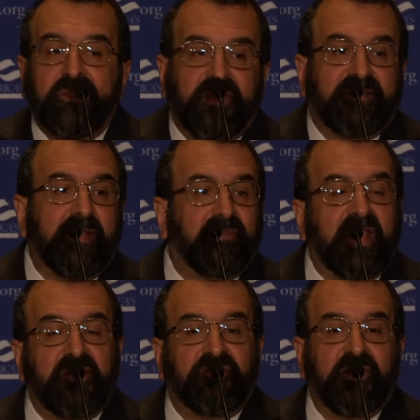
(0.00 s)
the
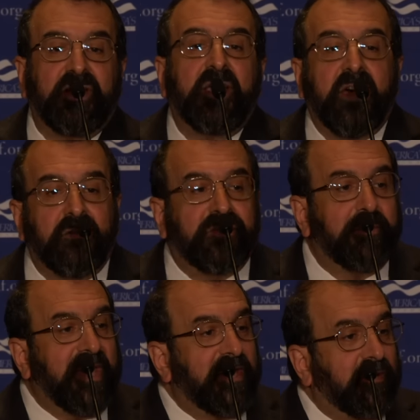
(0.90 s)
temptation of
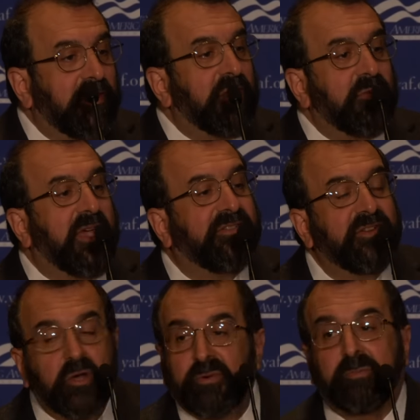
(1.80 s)
the male who has
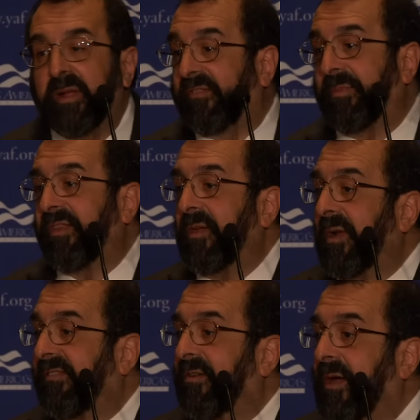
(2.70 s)
no responsibility
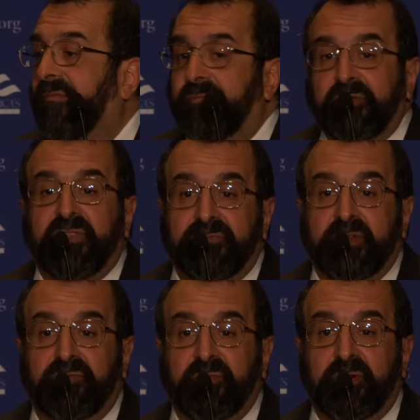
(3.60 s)
whatsoever for self
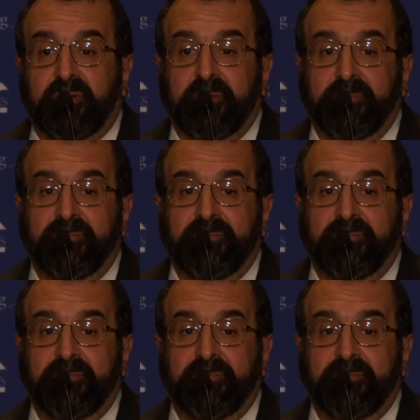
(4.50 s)
control.